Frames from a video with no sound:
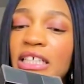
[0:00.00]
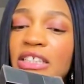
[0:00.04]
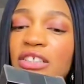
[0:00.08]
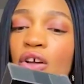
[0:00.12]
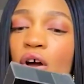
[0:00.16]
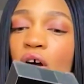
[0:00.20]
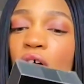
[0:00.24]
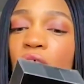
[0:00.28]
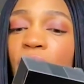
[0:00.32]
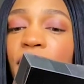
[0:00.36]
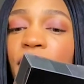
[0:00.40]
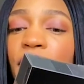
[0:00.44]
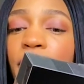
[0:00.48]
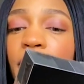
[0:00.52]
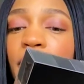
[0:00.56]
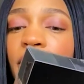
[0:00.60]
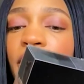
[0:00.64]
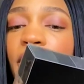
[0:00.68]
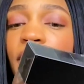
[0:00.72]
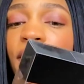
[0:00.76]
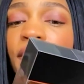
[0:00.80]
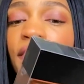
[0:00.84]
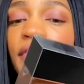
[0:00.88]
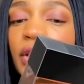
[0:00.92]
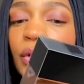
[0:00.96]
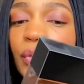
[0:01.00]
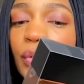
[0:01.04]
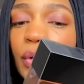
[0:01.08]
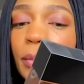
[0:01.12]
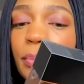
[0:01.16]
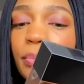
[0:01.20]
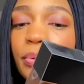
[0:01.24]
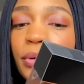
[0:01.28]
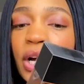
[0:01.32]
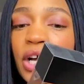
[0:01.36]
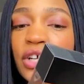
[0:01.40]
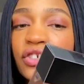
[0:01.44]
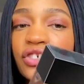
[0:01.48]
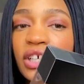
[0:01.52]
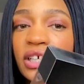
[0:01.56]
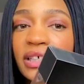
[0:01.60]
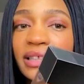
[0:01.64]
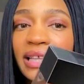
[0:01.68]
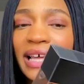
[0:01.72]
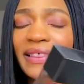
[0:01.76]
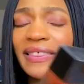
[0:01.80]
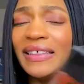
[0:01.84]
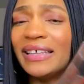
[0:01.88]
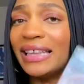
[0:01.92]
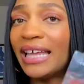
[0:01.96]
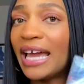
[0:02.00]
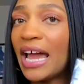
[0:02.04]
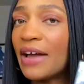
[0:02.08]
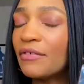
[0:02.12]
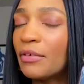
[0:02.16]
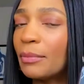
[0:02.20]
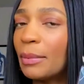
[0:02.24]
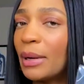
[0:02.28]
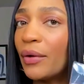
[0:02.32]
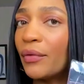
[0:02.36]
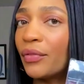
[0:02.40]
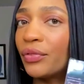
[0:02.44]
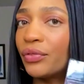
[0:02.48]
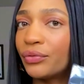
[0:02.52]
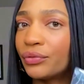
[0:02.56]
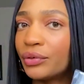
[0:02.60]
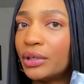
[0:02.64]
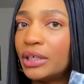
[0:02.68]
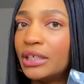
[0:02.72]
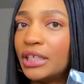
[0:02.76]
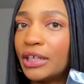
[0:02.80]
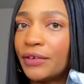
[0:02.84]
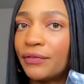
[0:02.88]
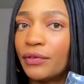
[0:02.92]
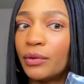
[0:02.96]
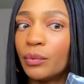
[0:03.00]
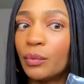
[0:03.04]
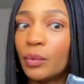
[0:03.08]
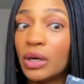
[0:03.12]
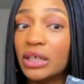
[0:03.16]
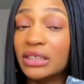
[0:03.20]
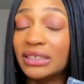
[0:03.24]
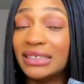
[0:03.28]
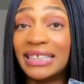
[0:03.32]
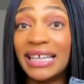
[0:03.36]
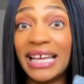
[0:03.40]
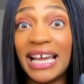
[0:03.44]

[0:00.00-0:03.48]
It's called the Fluid Project. I think they have about three different ones.